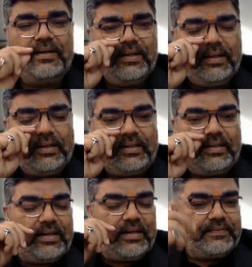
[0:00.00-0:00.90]
in the
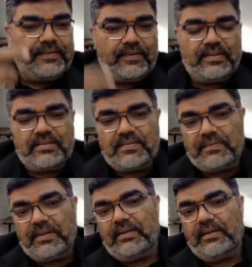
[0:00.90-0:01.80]
nephron as
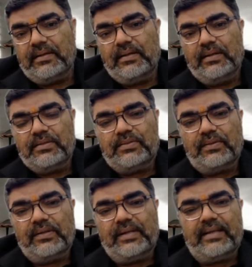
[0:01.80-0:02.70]
well. So,
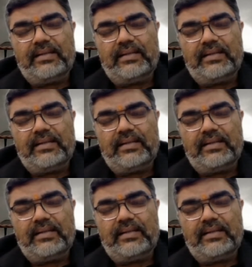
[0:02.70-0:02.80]
like